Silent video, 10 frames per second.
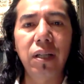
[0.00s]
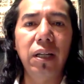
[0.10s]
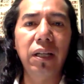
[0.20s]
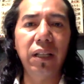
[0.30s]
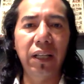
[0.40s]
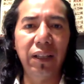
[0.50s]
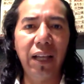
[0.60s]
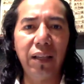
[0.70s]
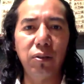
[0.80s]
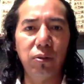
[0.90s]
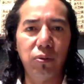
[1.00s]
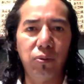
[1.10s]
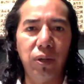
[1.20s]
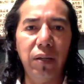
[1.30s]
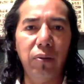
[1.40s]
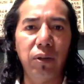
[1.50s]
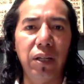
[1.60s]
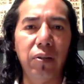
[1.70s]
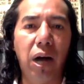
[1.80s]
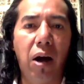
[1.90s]
In, in that way, you
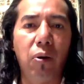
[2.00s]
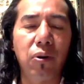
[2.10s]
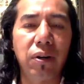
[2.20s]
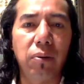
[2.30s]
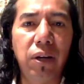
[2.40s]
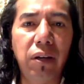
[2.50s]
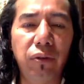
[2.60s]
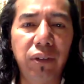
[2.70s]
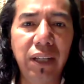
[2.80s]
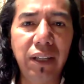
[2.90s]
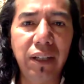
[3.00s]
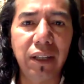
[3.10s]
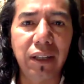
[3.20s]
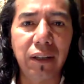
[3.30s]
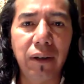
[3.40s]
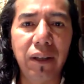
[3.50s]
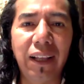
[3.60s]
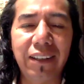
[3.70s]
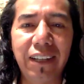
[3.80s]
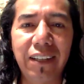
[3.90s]
know, our way of thinking, the
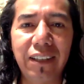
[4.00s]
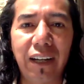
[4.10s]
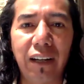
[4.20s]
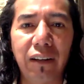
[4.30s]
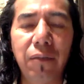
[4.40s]
ancestral